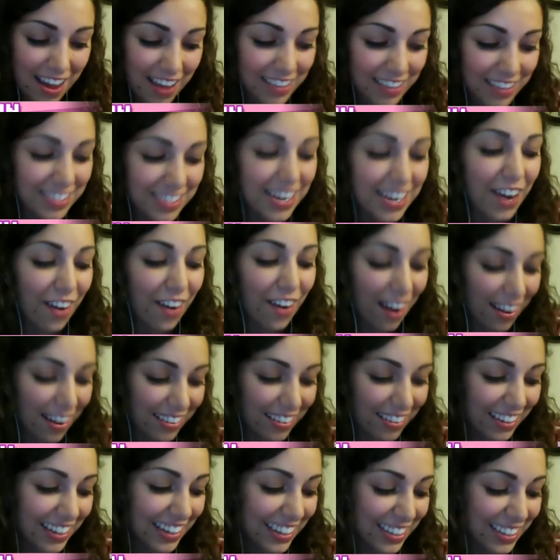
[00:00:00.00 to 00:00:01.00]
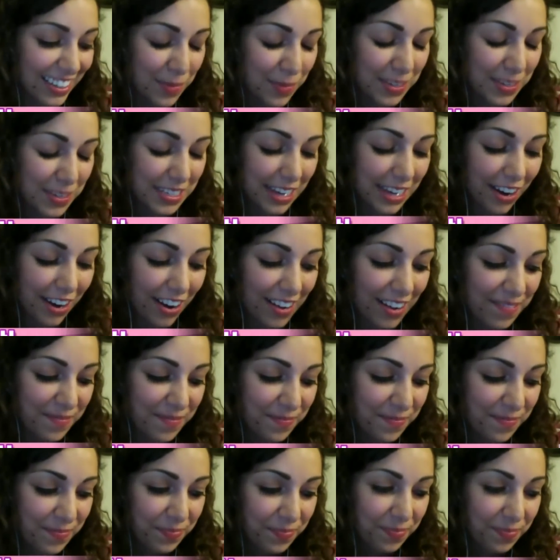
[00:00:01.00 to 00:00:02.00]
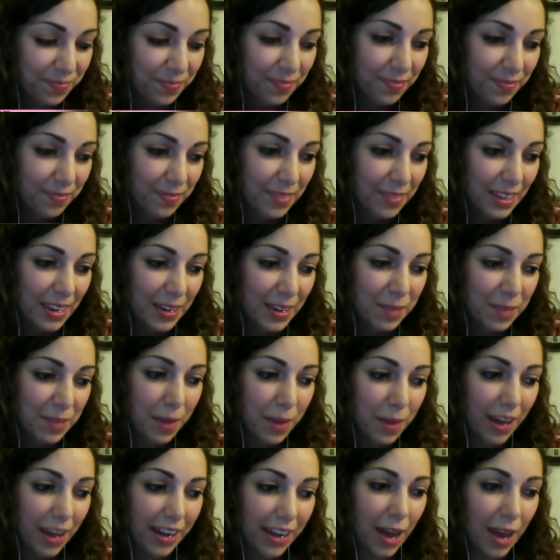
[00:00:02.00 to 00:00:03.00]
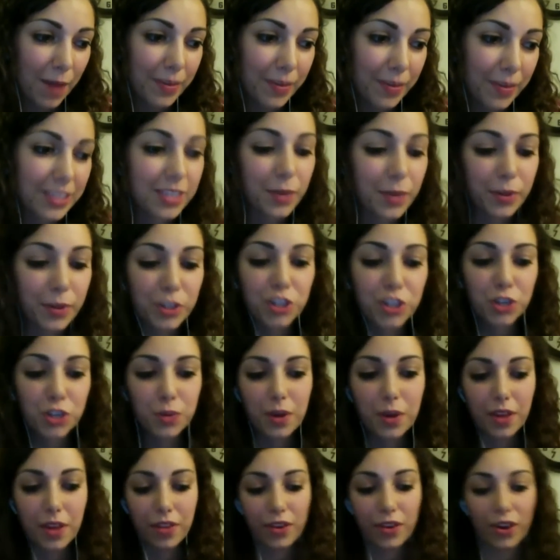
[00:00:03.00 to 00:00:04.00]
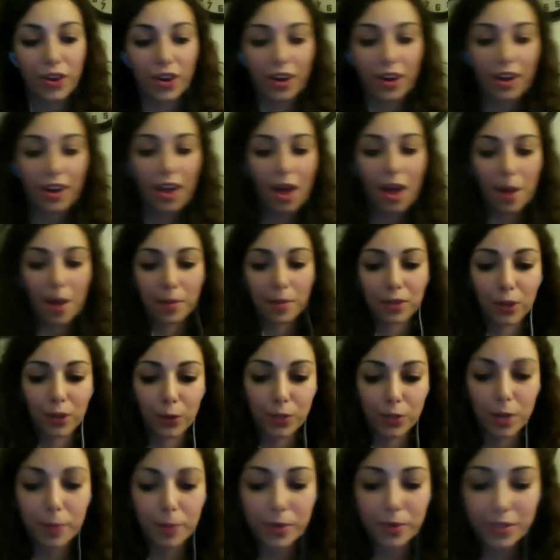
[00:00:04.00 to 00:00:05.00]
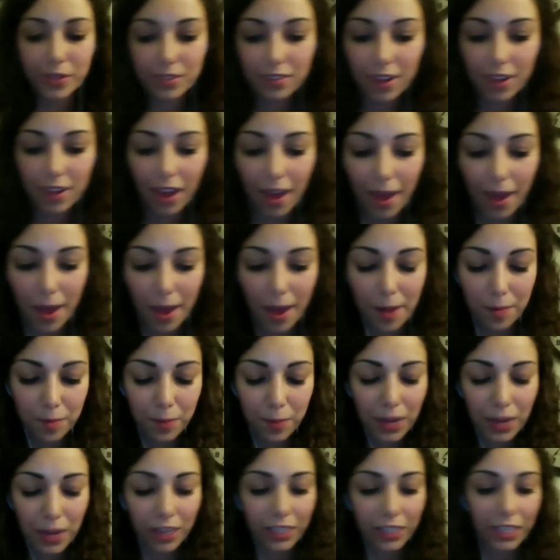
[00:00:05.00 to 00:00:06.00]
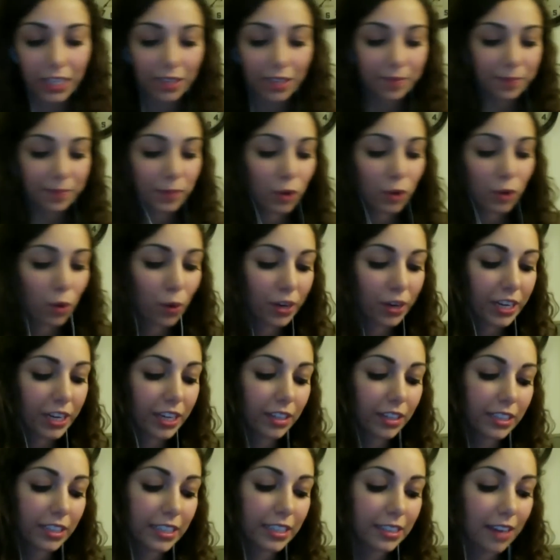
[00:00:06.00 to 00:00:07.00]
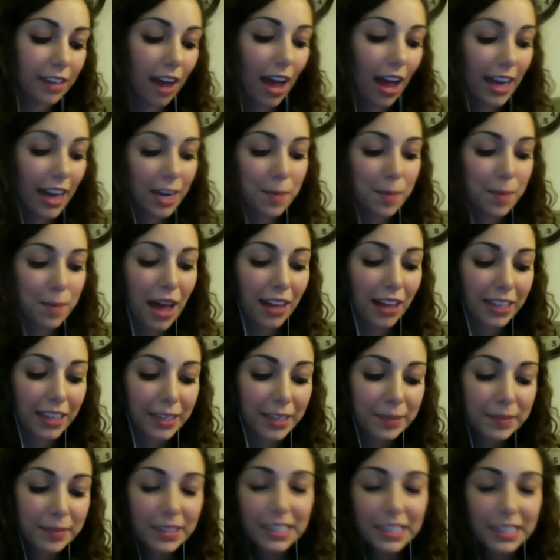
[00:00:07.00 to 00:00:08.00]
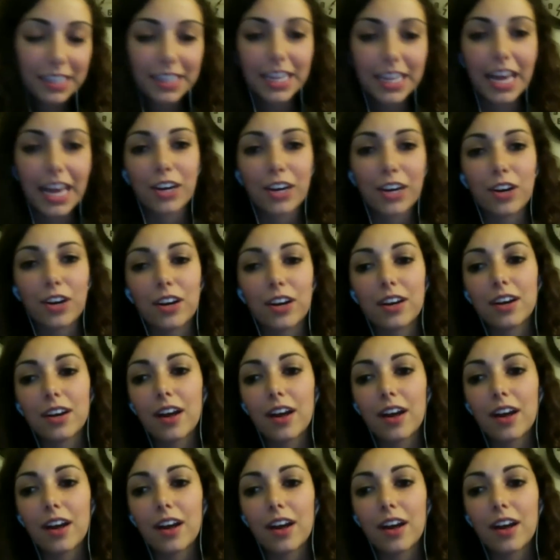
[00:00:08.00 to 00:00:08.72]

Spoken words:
Sarah. I didn't get to be Sarah. But, because there were 2 other clone doubles, Bailey Corneal and Heidi Malley, that are